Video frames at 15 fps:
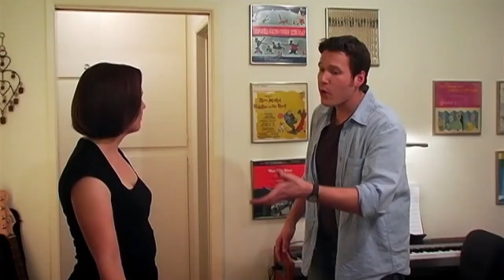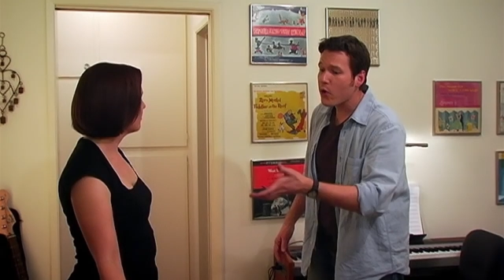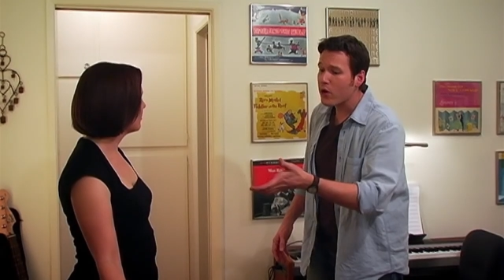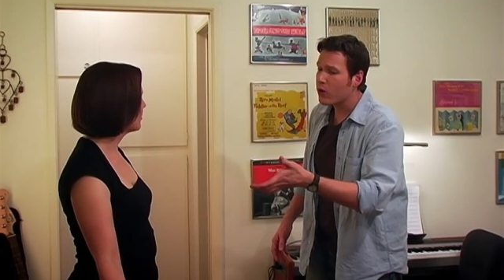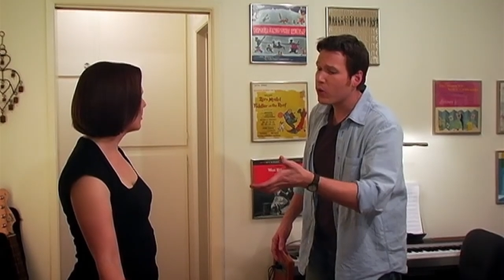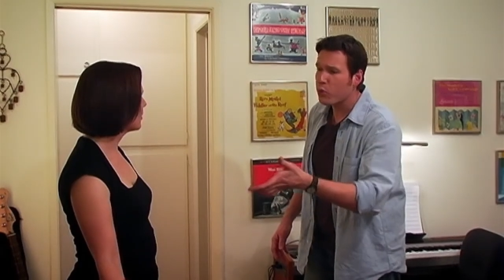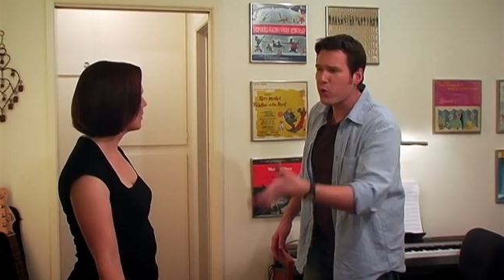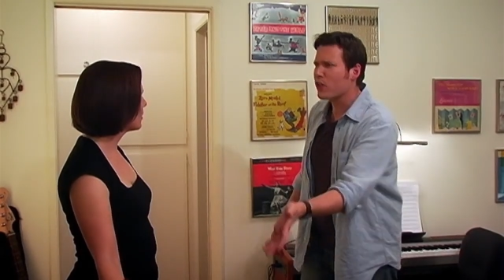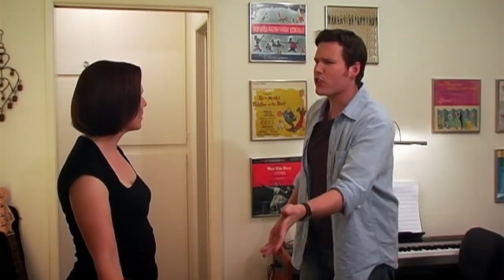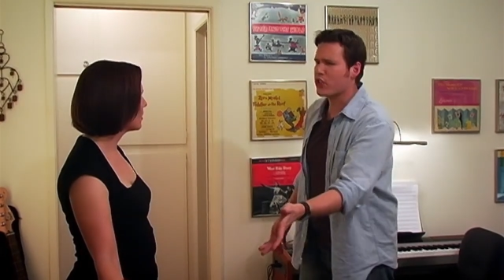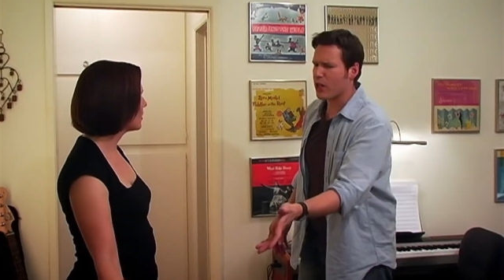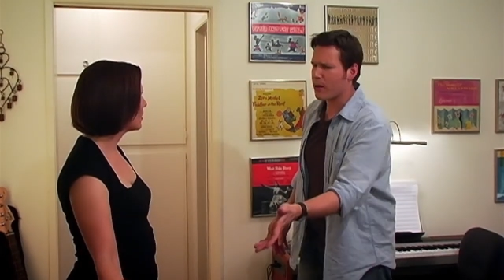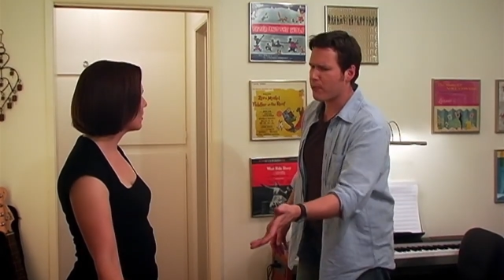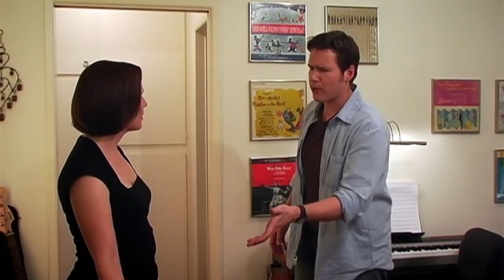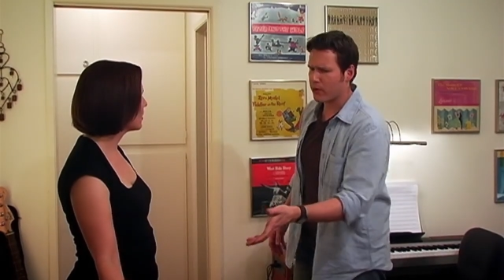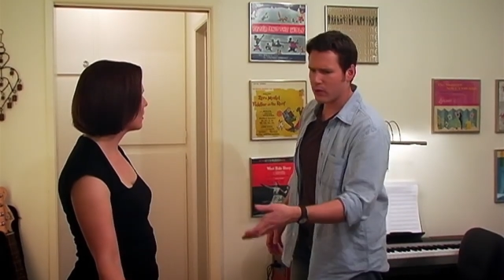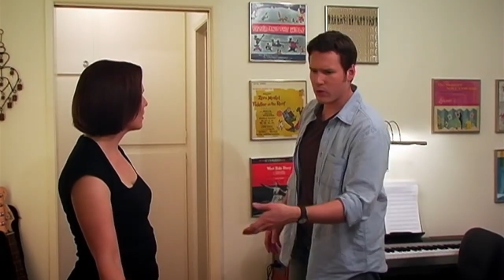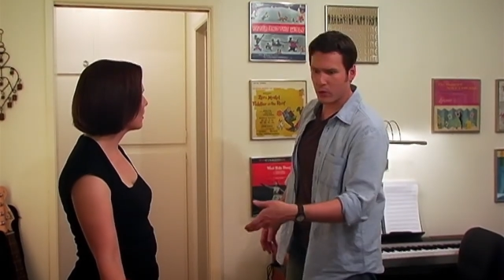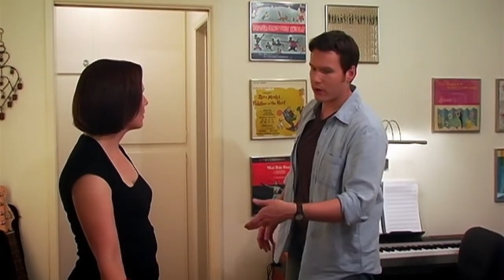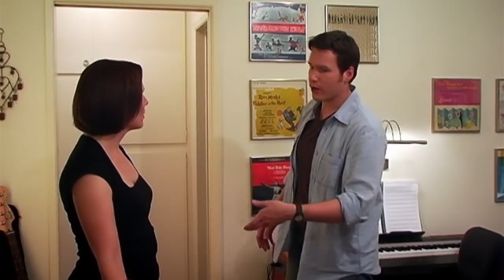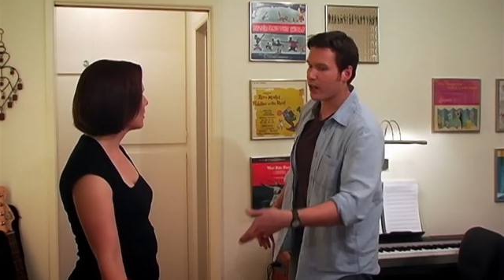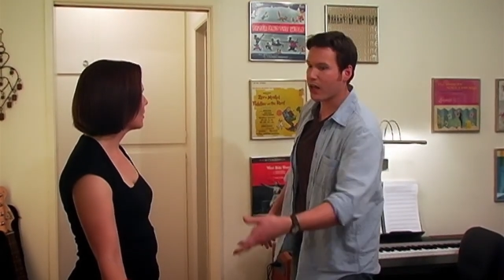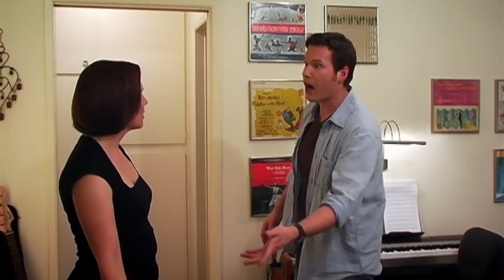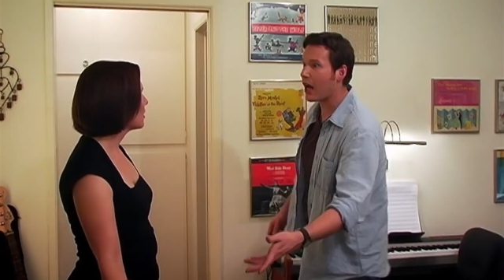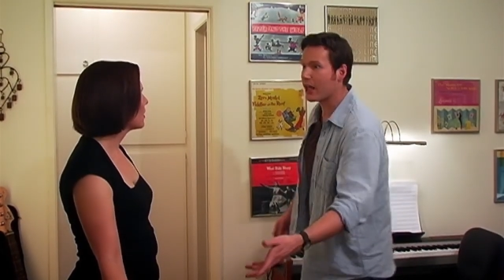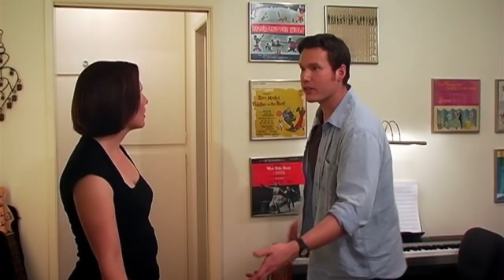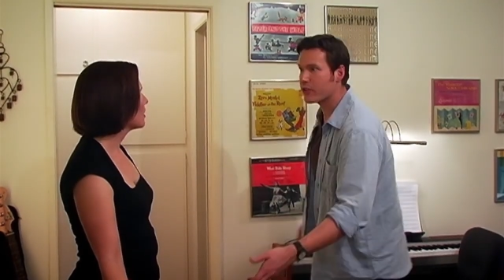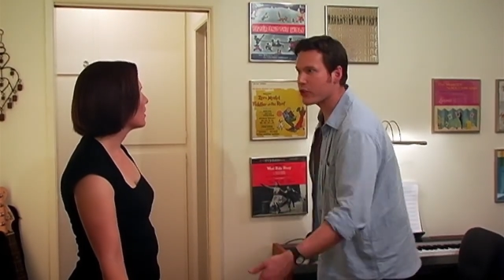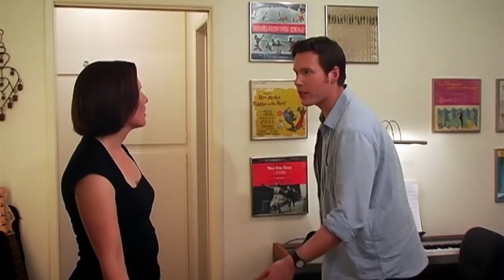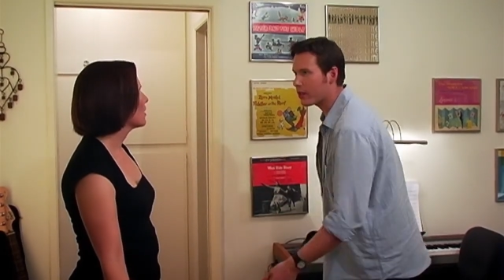or a wood chipper, or a
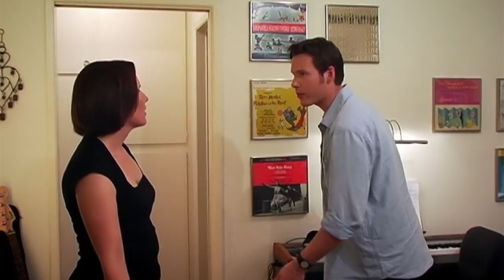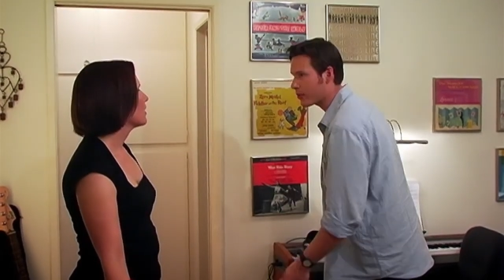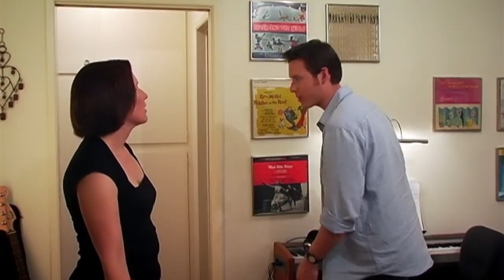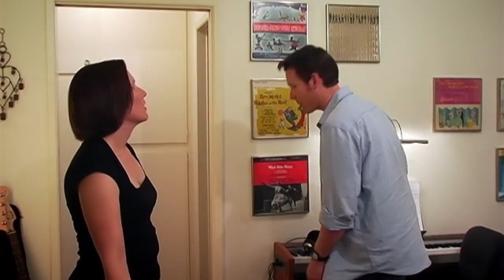cotton gin or